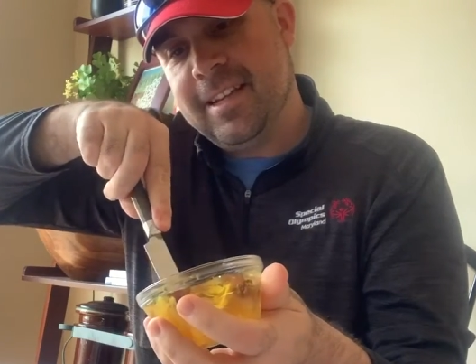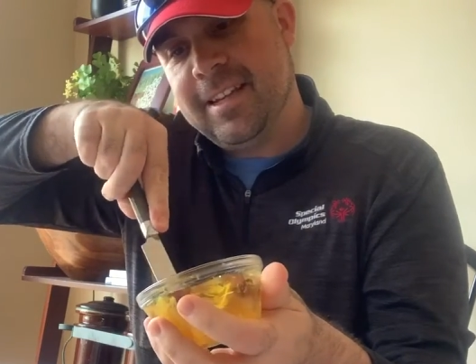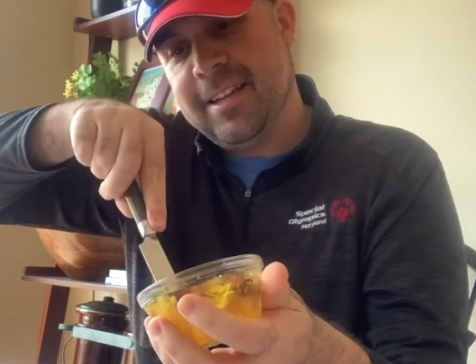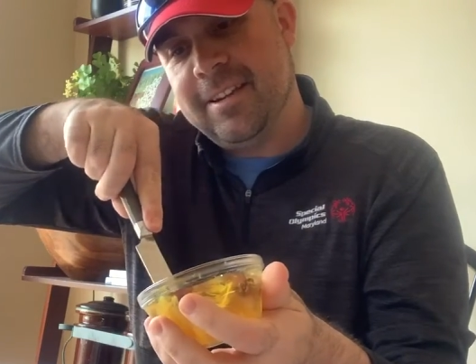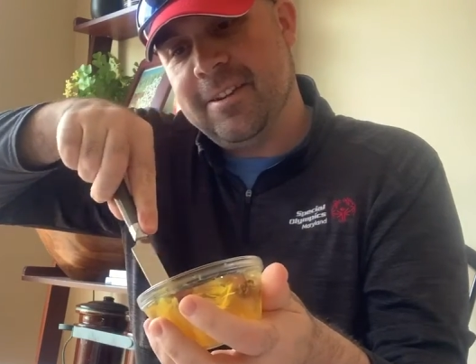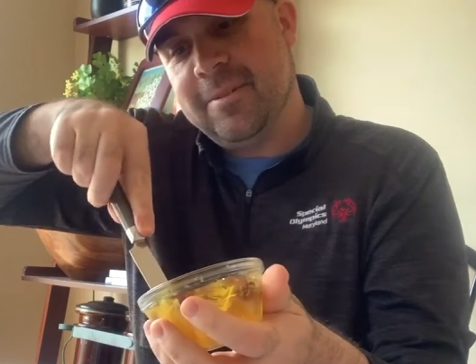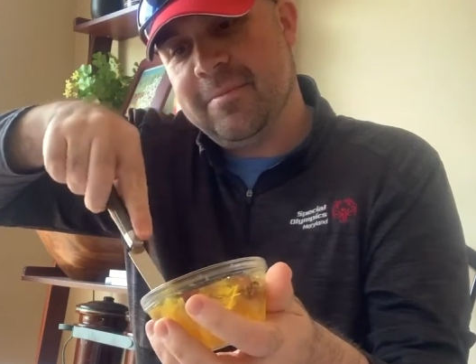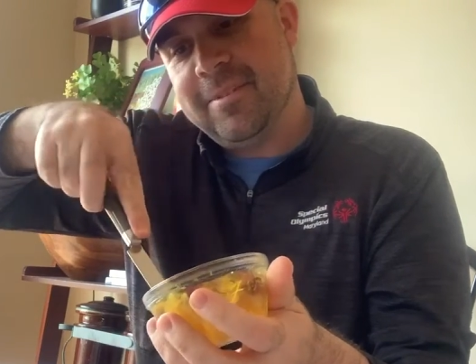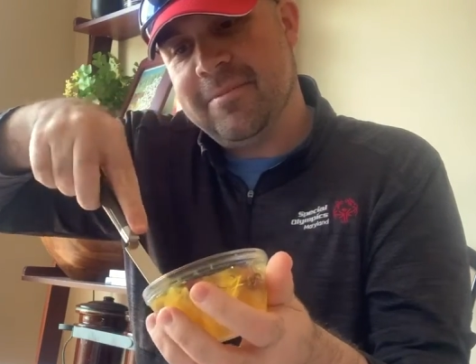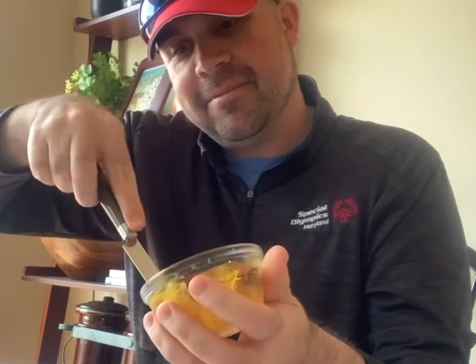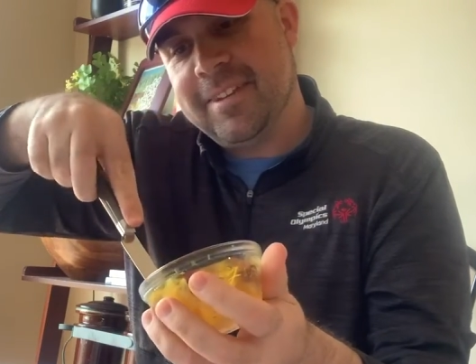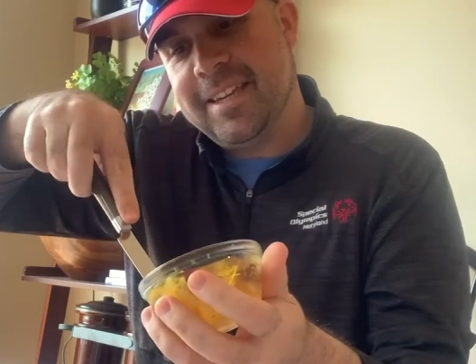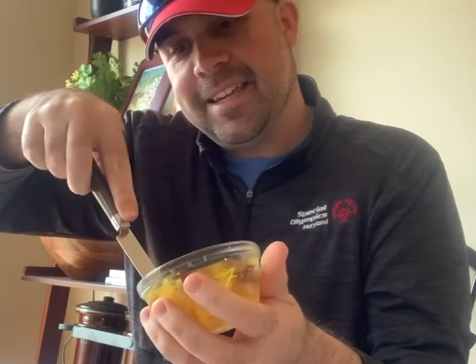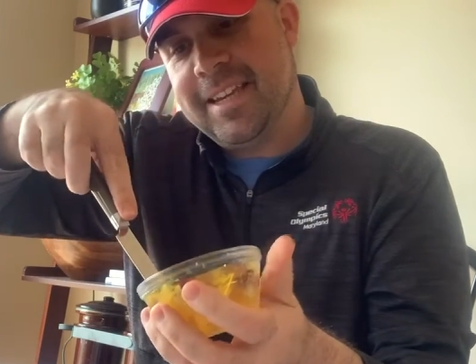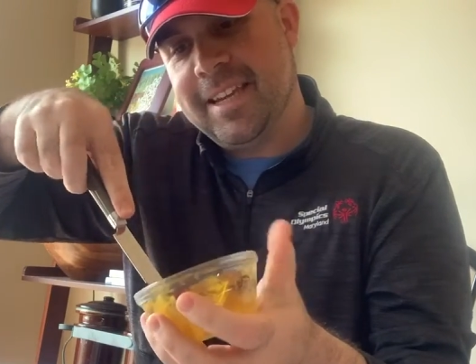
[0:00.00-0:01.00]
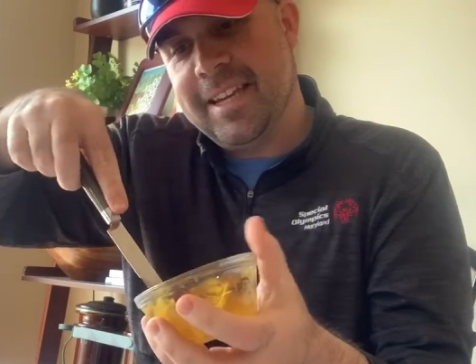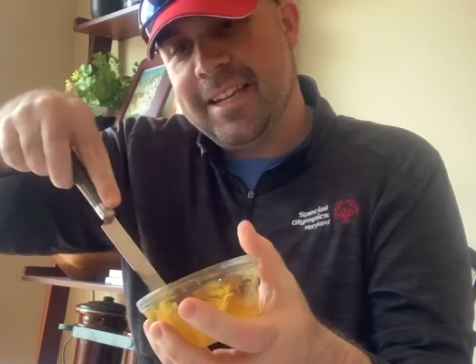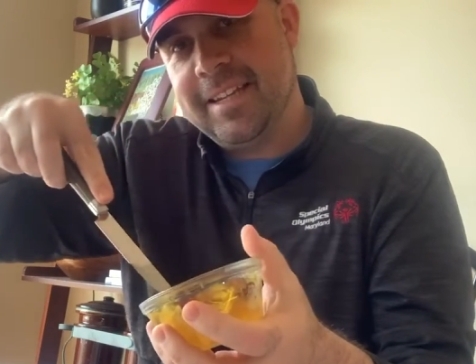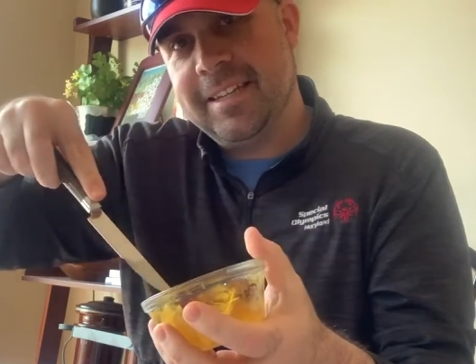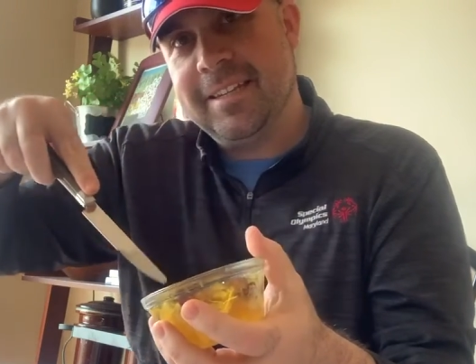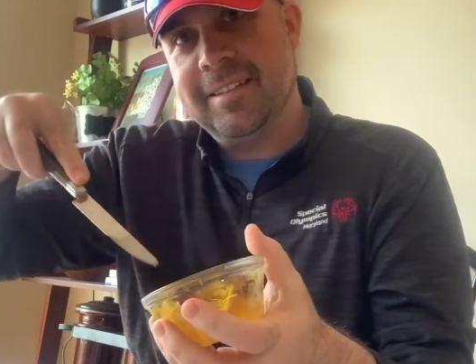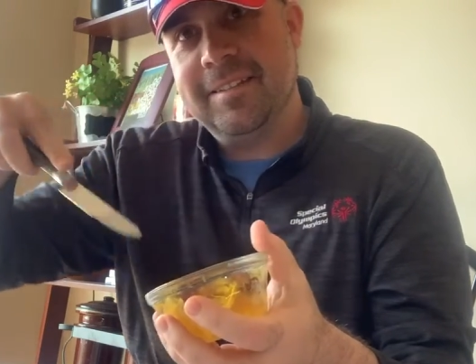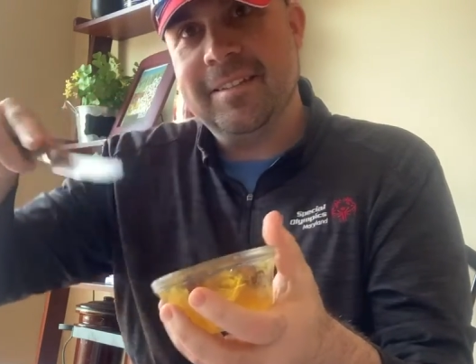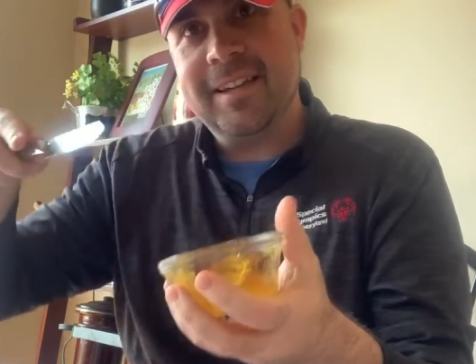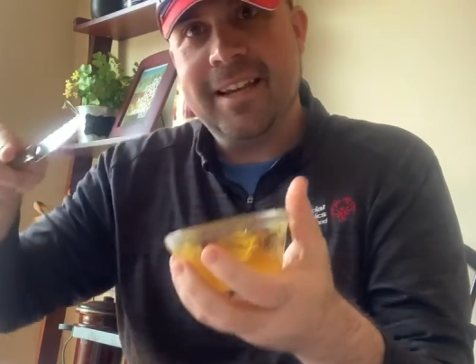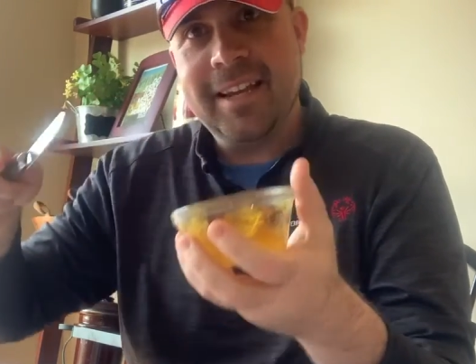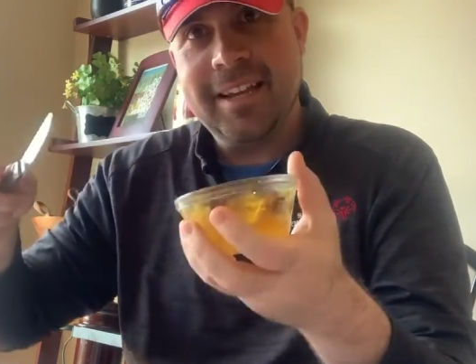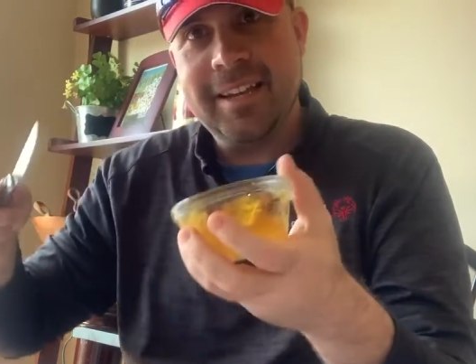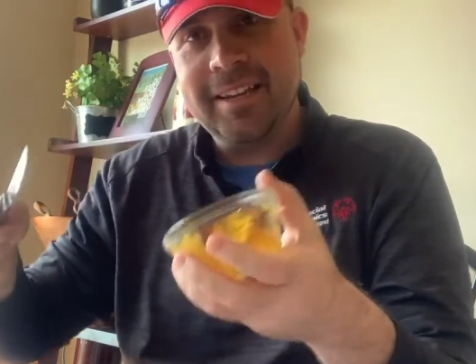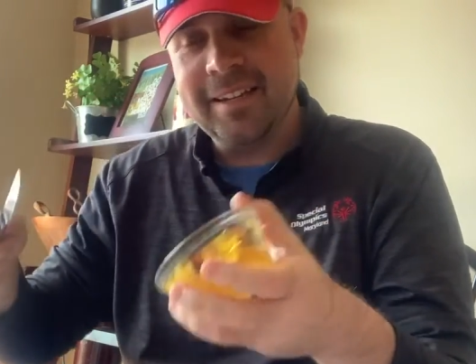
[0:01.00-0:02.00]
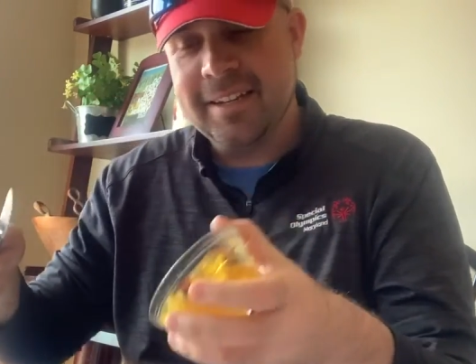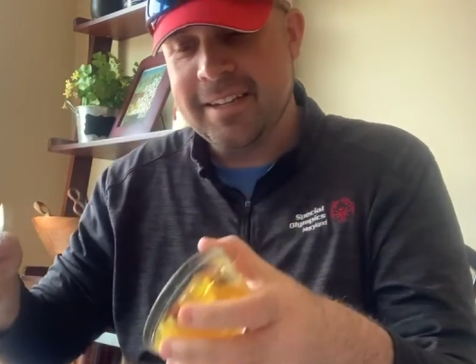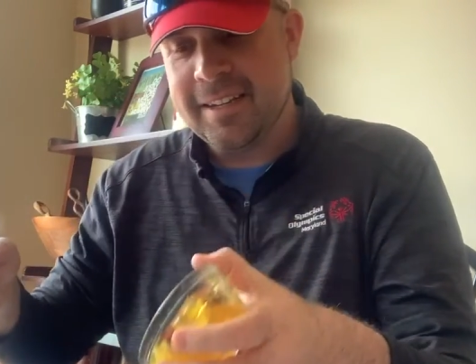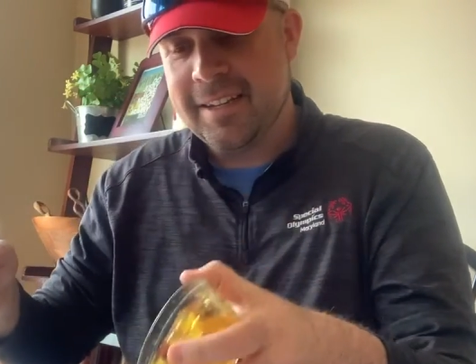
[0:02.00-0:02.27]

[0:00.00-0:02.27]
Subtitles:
and hope that we can get it to stay in